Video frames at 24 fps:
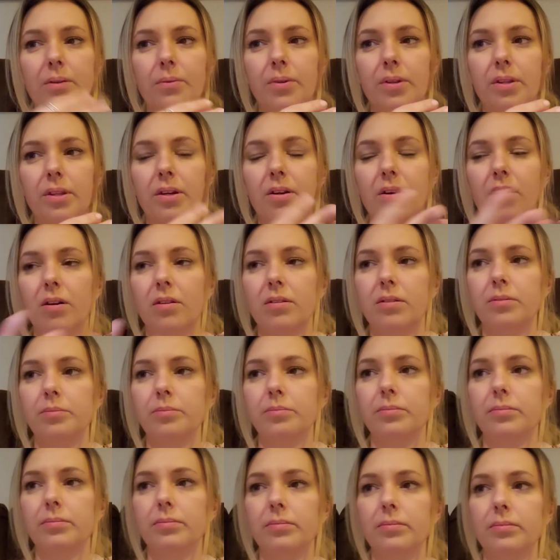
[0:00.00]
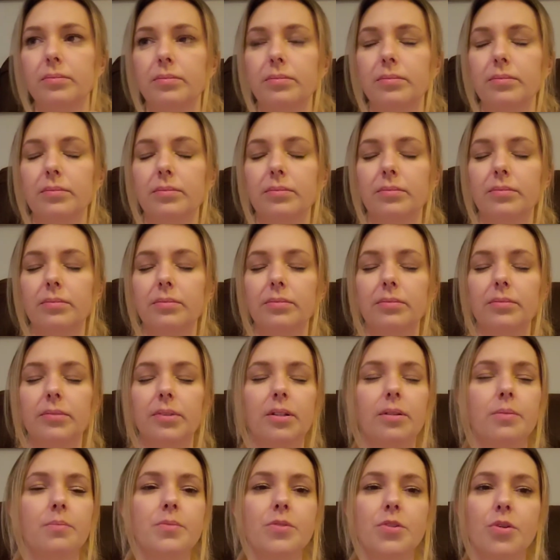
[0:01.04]
what do they call them?
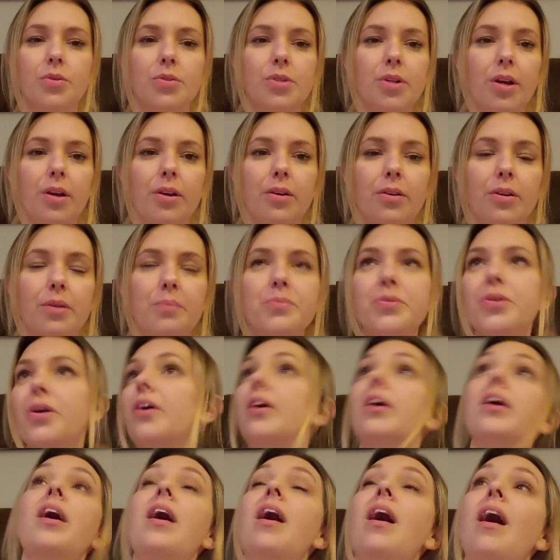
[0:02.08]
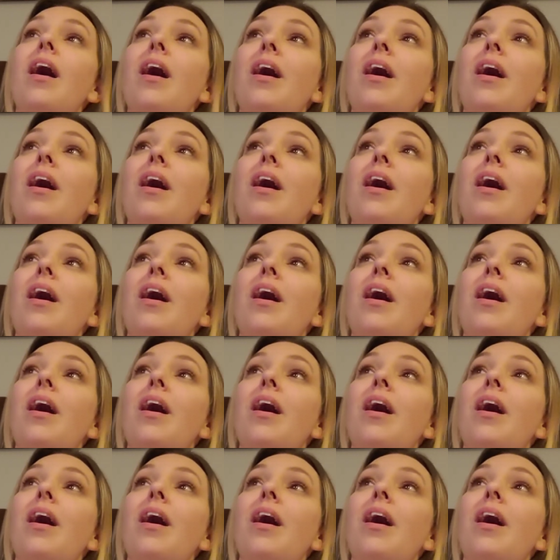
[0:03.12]
I'm so tired. I'm sorry.